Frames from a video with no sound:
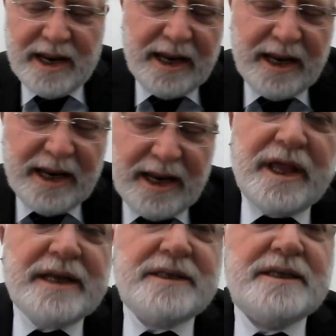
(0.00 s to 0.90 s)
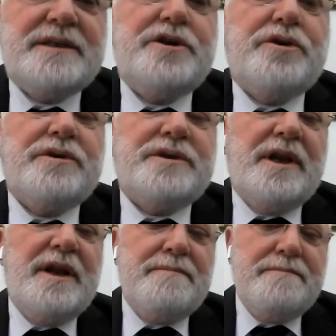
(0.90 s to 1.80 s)
he recognizes
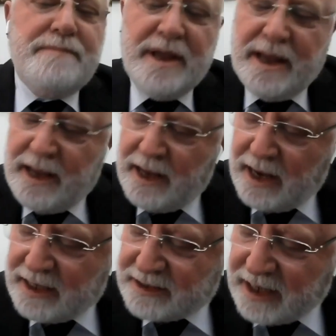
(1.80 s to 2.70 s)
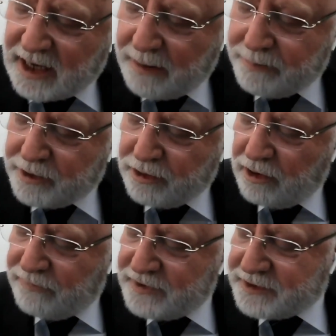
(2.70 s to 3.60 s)
Jerusalem as the
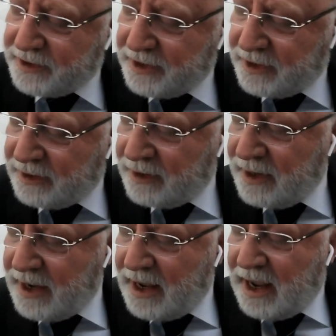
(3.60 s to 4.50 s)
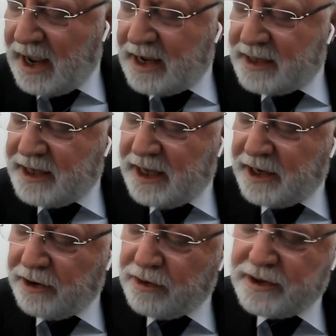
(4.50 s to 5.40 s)
capital of Israel, and he
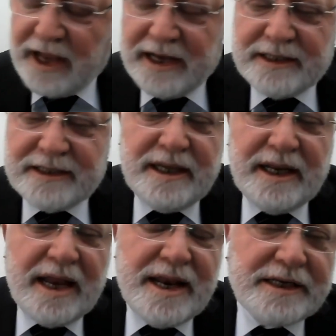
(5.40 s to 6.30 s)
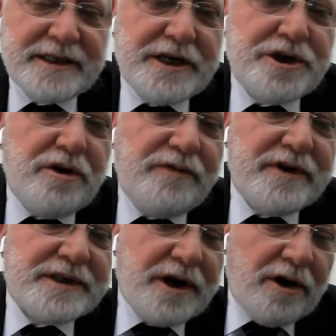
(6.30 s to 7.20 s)
recognized the annexation of
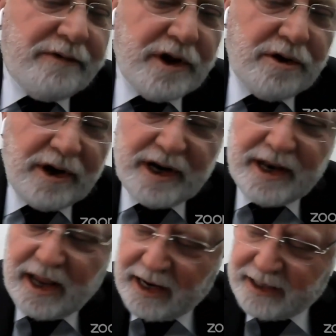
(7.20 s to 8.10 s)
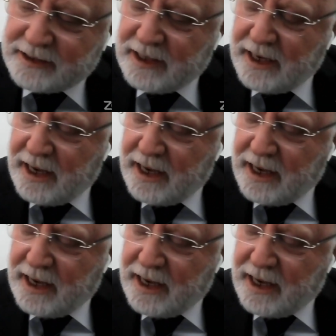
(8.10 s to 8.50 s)
Israel of the Golan Heights.